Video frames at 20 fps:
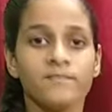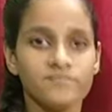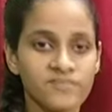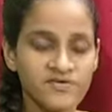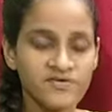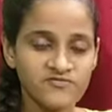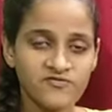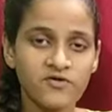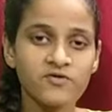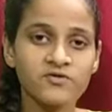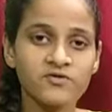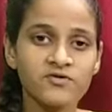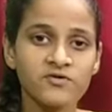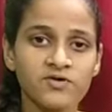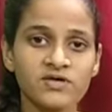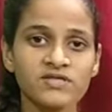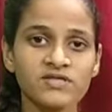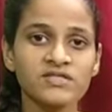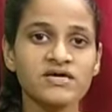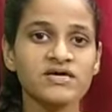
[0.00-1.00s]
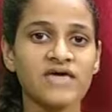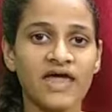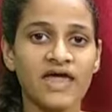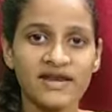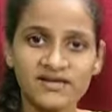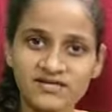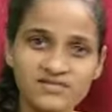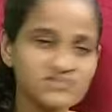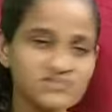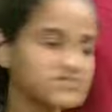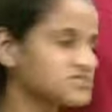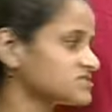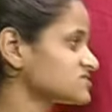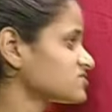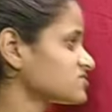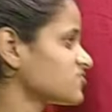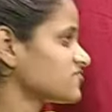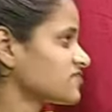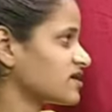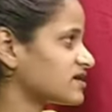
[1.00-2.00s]
Before knowing the
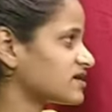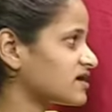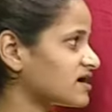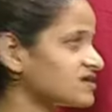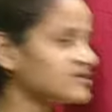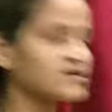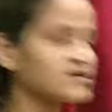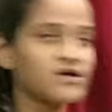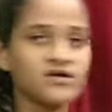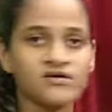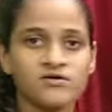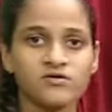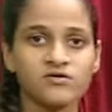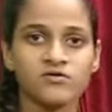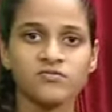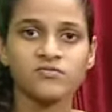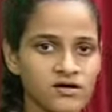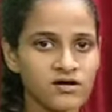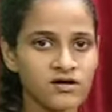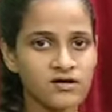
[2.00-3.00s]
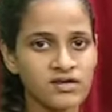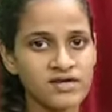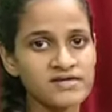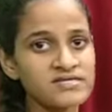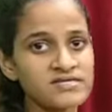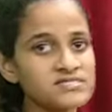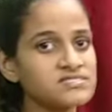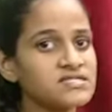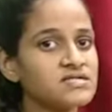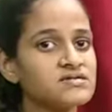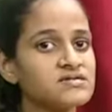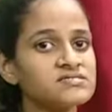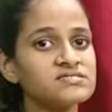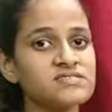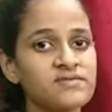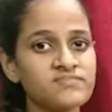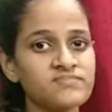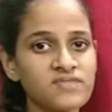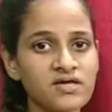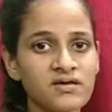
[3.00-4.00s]
characteristics of Karnataka economy, let us learn
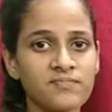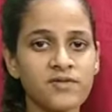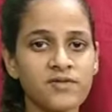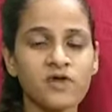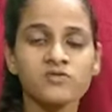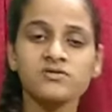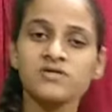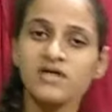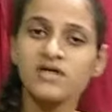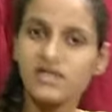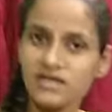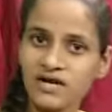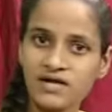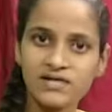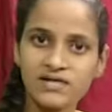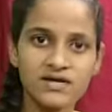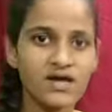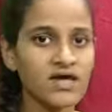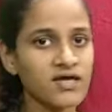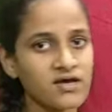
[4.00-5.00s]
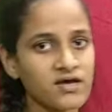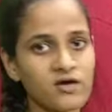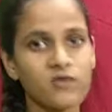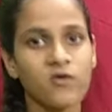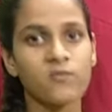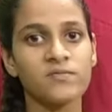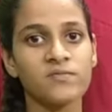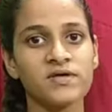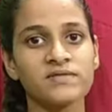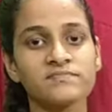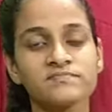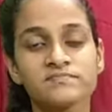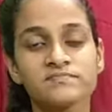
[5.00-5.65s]
something about Karnataka economy.